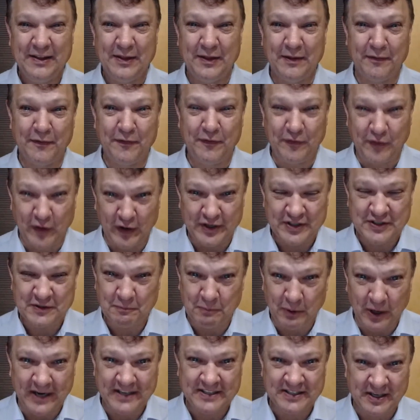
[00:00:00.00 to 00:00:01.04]
the
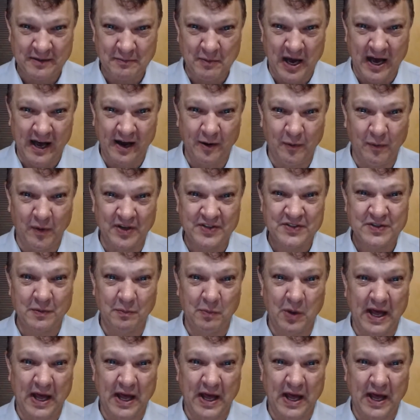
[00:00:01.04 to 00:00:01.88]
first pricing model was the